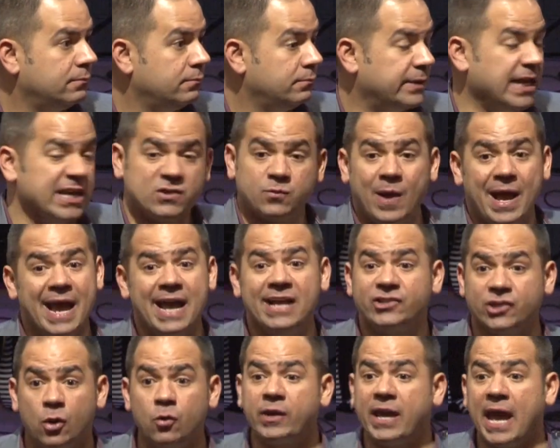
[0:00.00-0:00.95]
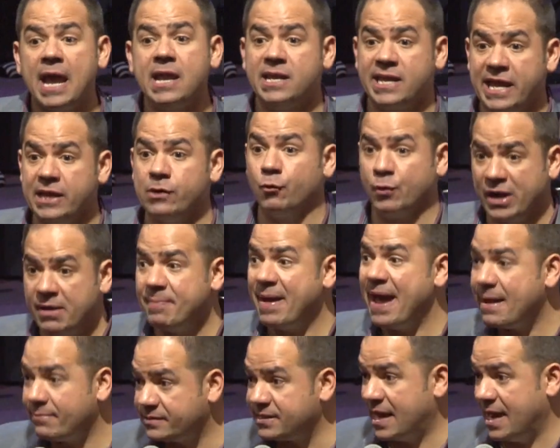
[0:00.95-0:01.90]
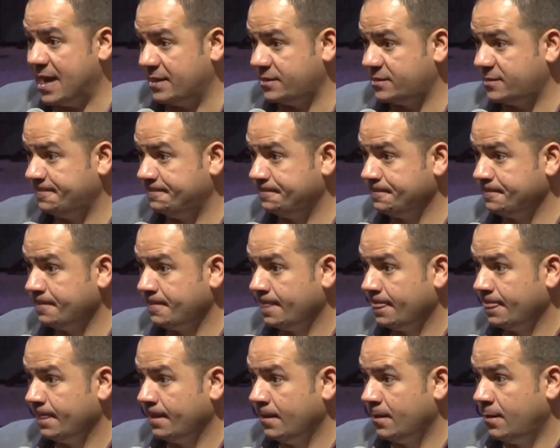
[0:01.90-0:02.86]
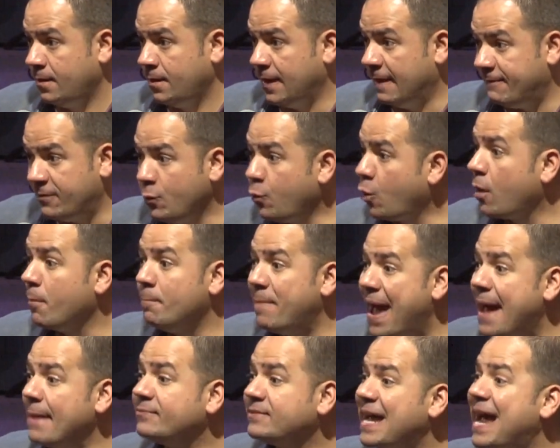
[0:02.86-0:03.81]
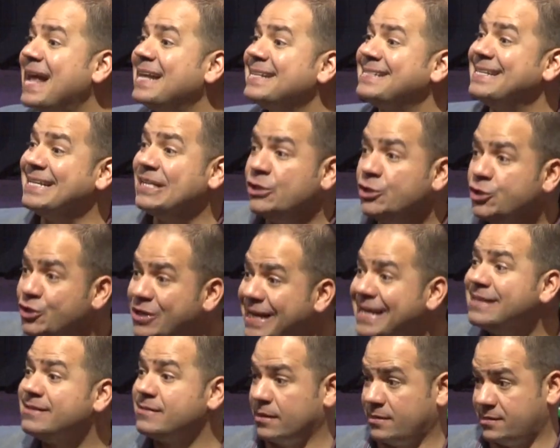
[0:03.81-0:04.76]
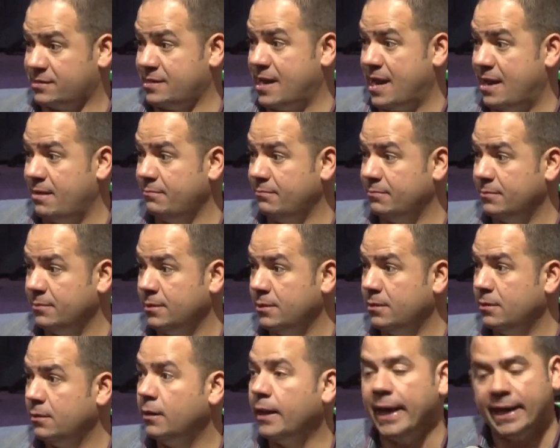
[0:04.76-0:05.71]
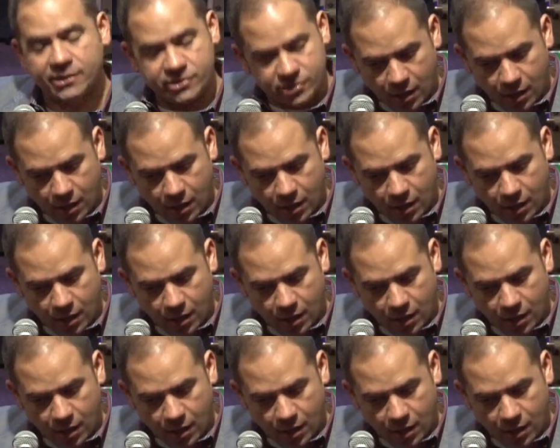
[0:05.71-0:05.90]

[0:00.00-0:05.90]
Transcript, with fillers: That's why it's okay to get rebaptized. If you weren't baptized in Jesus' name, it's